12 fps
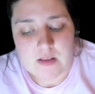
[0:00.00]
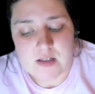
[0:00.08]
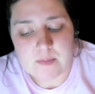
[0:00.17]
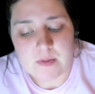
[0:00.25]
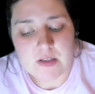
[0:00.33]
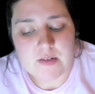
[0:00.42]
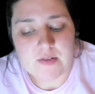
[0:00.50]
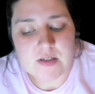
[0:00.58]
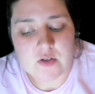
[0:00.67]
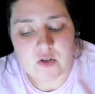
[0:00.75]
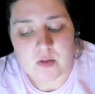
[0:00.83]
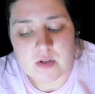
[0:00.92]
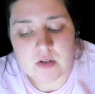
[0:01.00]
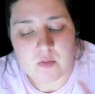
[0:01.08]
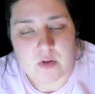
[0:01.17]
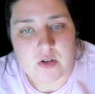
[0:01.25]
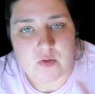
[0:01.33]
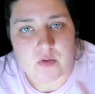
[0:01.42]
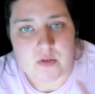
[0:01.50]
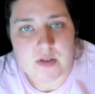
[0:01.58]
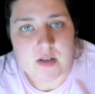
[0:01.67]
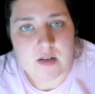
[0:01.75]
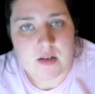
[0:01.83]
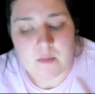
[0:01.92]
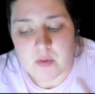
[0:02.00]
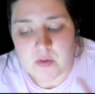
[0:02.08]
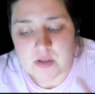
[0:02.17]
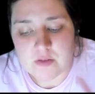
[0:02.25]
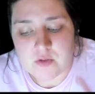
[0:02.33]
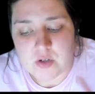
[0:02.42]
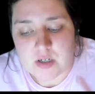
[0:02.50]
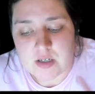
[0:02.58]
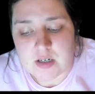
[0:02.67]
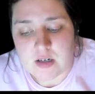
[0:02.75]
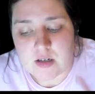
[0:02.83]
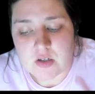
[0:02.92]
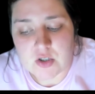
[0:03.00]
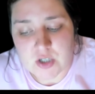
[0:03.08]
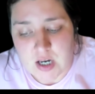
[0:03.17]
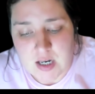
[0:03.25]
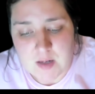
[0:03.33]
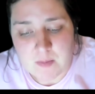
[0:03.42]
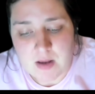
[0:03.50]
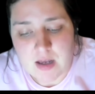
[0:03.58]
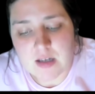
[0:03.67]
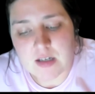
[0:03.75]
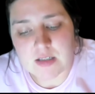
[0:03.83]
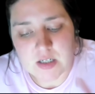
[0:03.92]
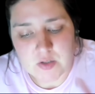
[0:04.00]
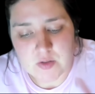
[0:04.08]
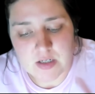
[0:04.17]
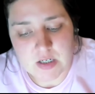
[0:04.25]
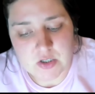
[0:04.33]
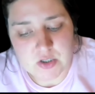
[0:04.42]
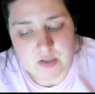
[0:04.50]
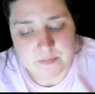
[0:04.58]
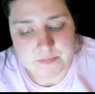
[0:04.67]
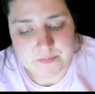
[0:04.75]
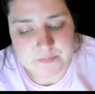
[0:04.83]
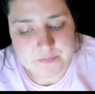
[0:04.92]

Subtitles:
These beliefs contribute to rituals, compulsive drinking, shame, and continued addiction.